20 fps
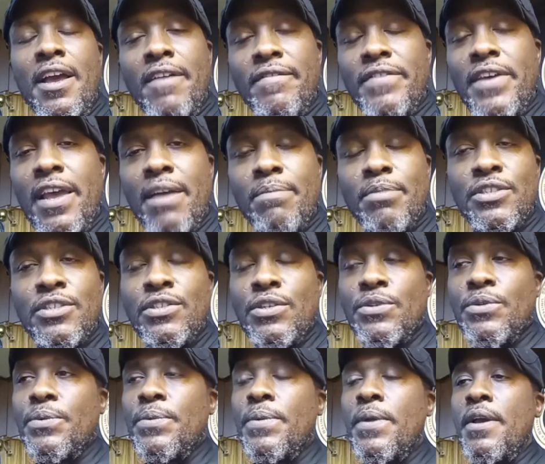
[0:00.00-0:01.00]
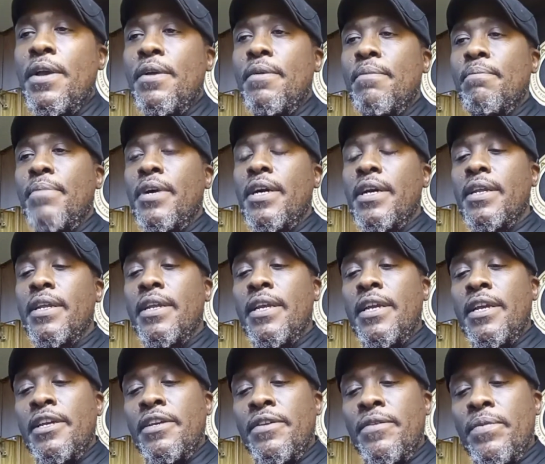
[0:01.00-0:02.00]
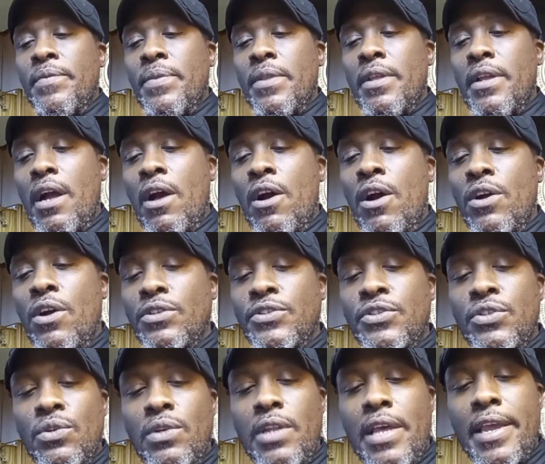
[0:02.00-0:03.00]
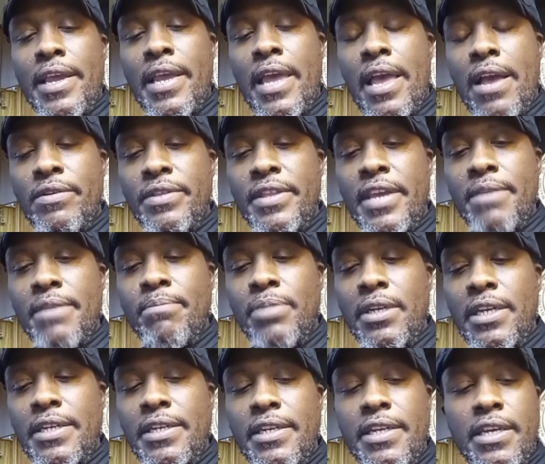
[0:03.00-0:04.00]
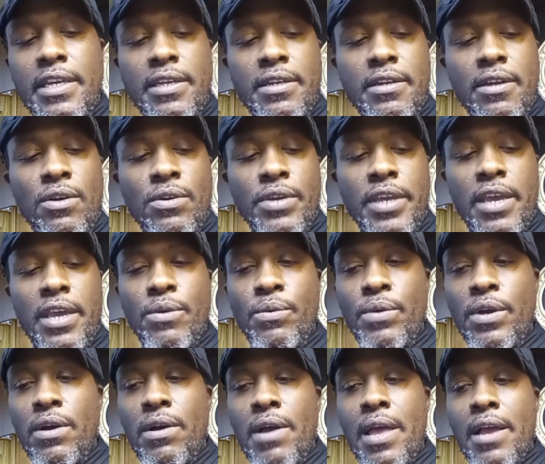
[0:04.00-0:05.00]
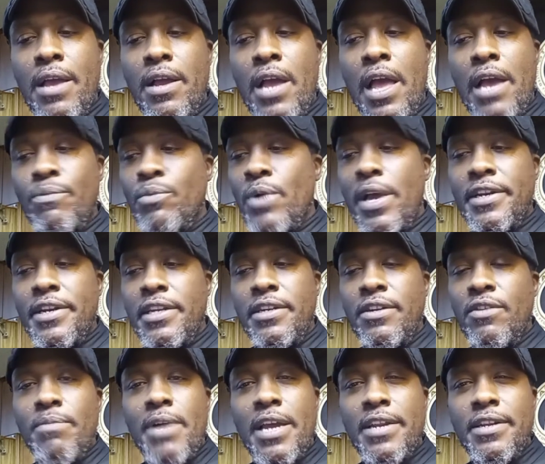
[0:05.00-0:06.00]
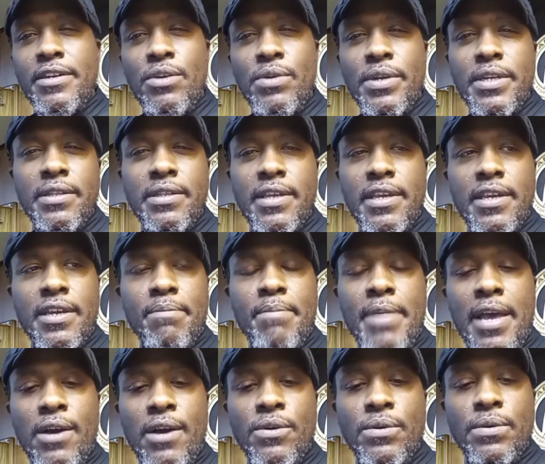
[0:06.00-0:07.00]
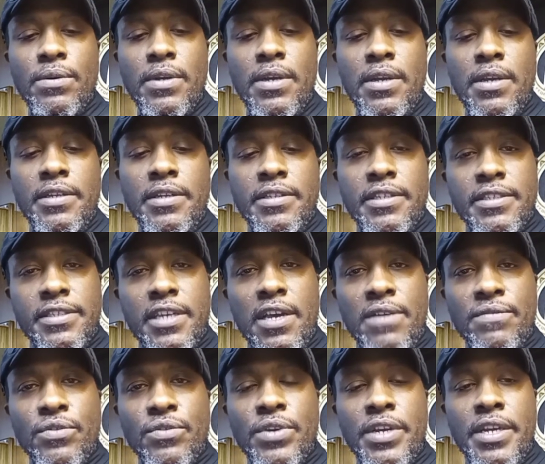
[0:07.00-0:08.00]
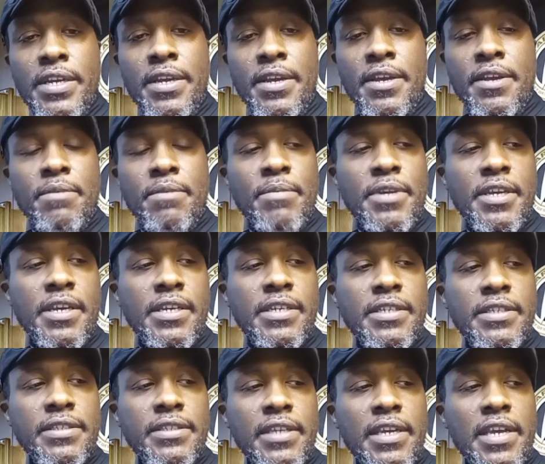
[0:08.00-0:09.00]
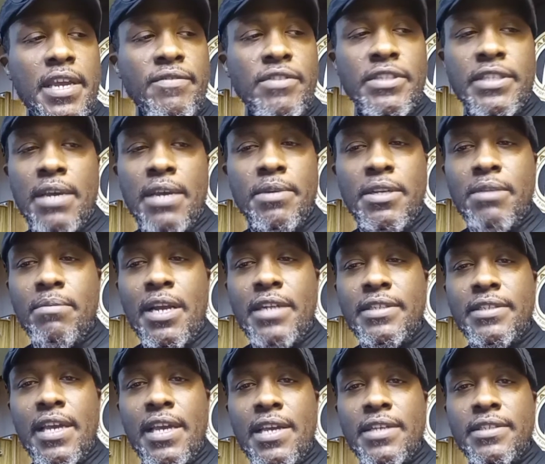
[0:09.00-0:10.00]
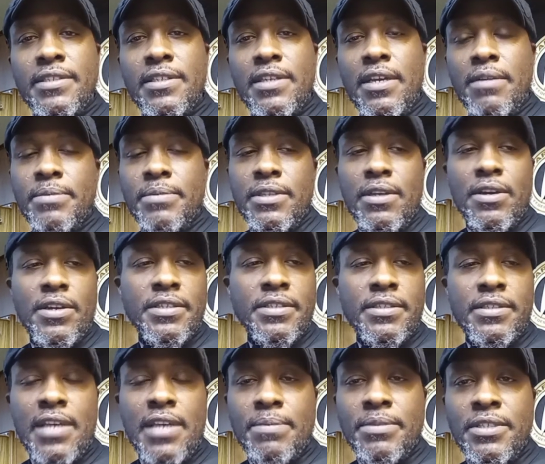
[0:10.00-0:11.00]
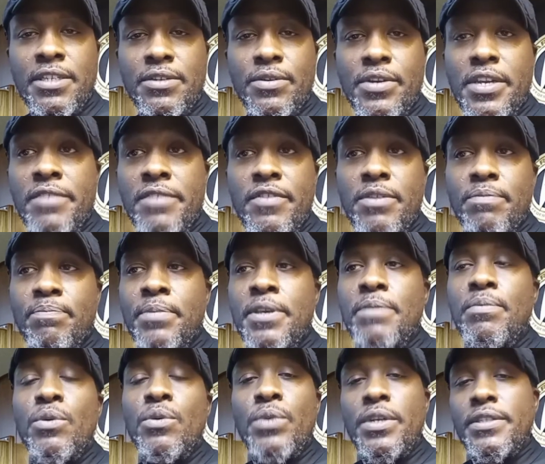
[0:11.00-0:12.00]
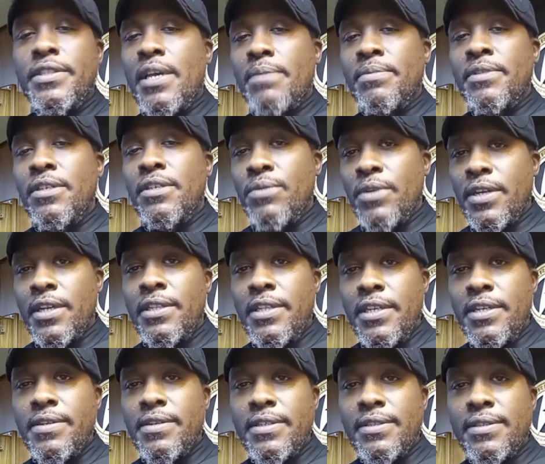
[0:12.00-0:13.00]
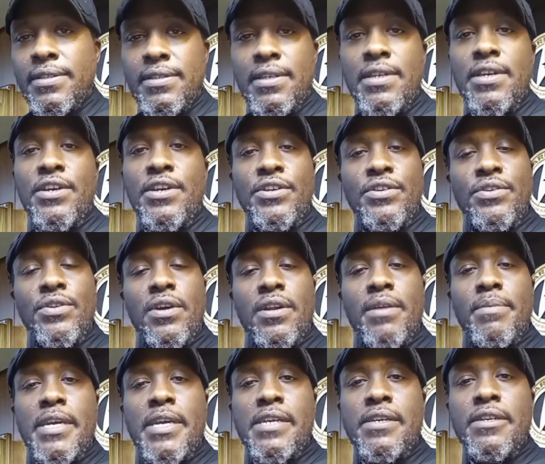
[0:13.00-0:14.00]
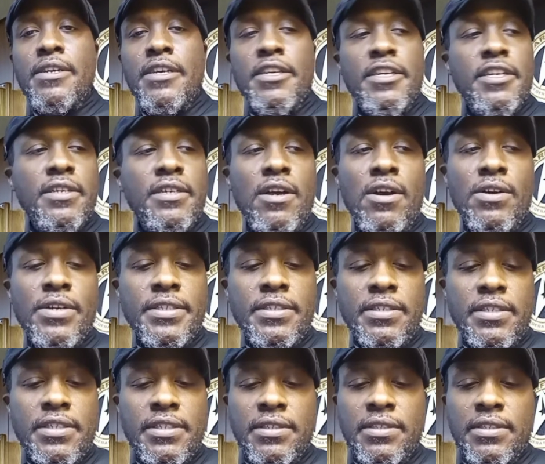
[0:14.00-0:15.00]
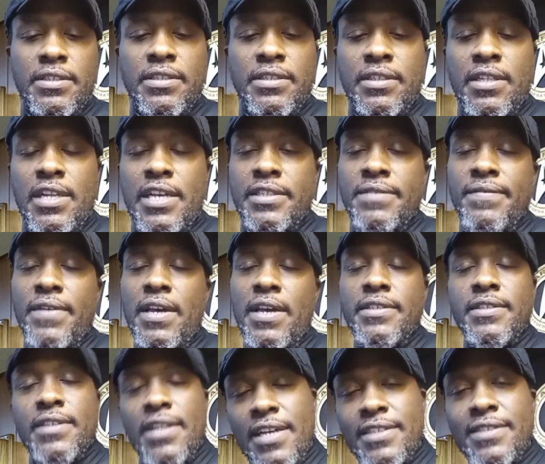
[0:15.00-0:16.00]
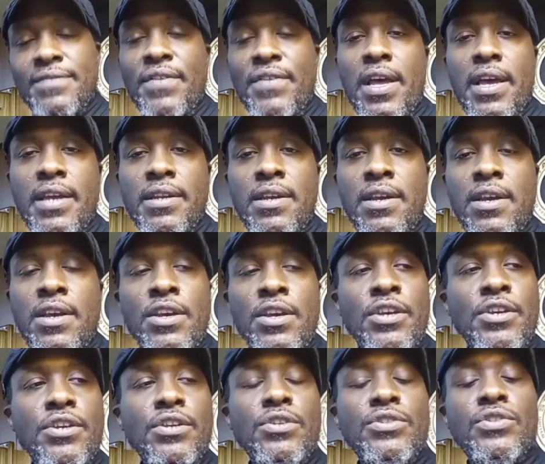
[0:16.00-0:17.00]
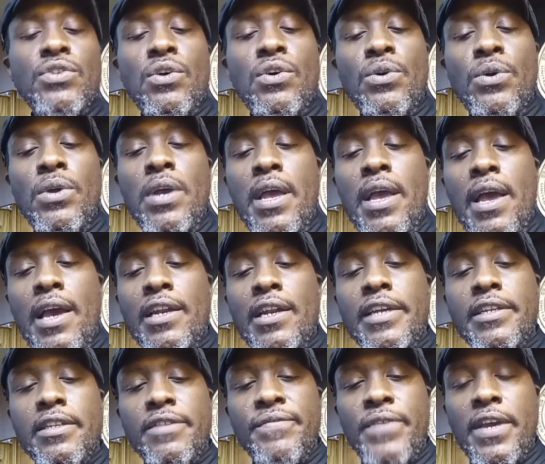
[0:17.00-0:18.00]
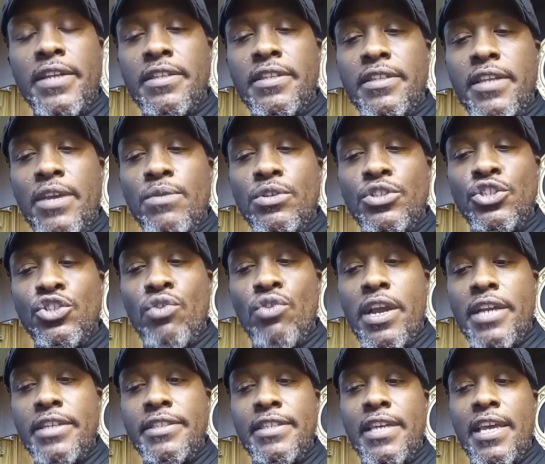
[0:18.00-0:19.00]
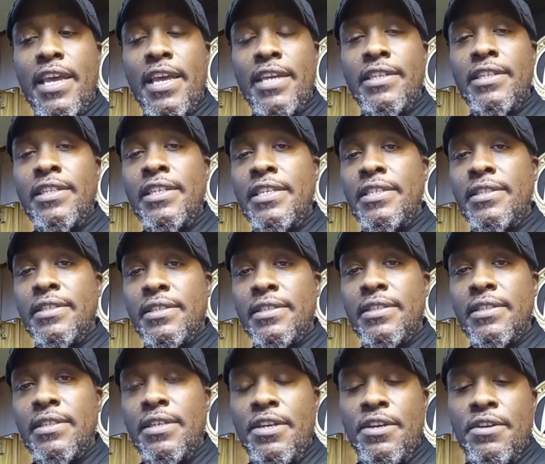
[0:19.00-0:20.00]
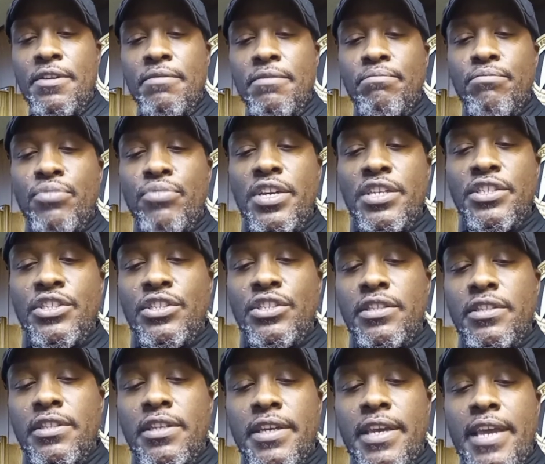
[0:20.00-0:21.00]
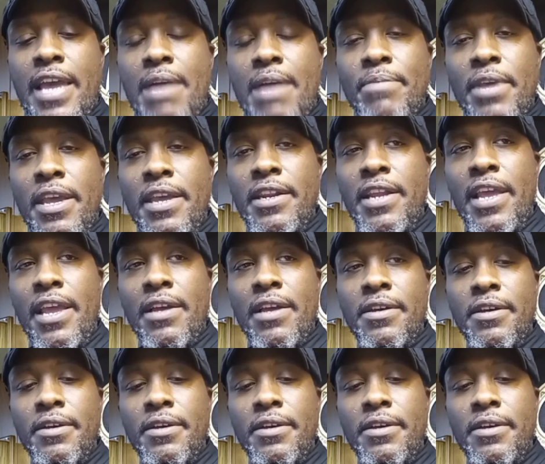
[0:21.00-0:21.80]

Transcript: of the episode. But I also like how they blended. Okay, well, why didn't nobody know anything about Discovery? Because every time anybody's asked, I'm sorry, it's top secret. Even people with top secret clearance, you know what I mean? Oh, it's classified. It's classified. You know, so I like the fact that they were trying to at least bridge the gap and